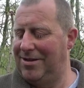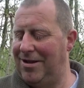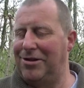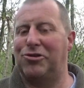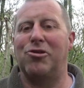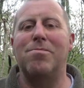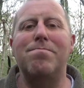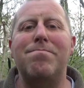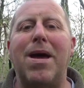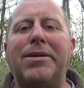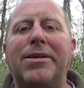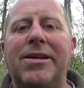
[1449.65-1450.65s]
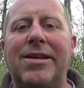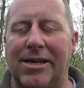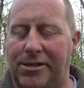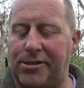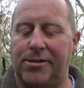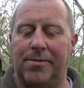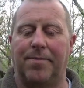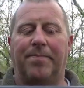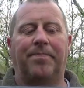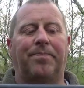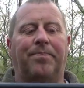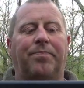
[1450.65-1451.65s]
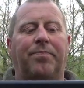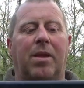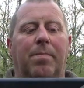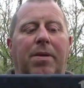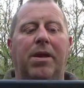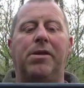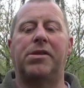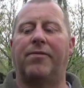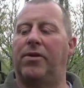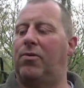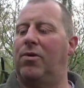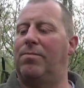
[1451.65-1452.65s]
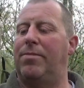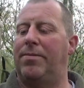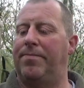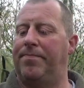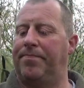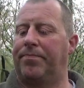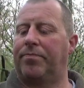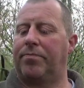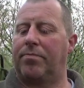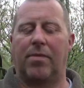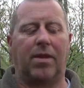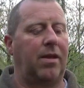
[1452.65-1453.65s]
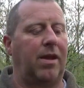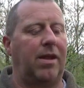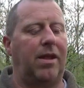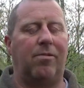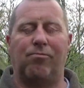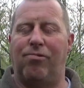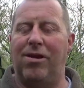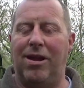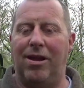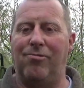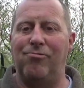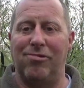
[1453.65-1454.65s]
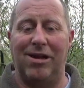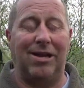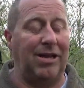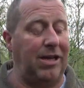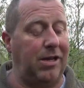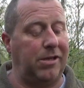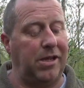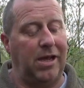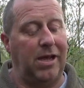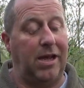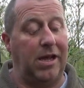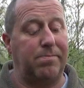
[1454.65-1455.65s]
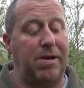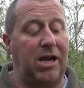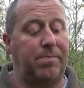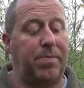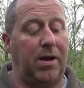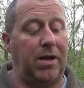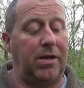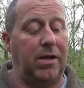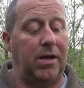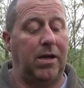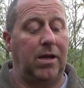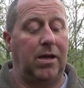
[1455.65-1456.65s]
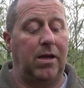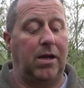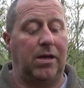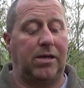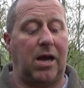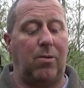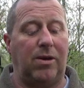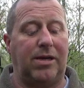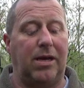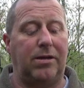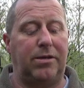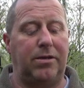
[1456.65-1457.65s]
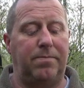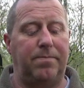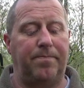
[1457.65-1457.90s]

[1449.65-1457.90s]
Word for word: a tremendous piece of equipment. It, it, it, really is. It's made by Agawa Canyon.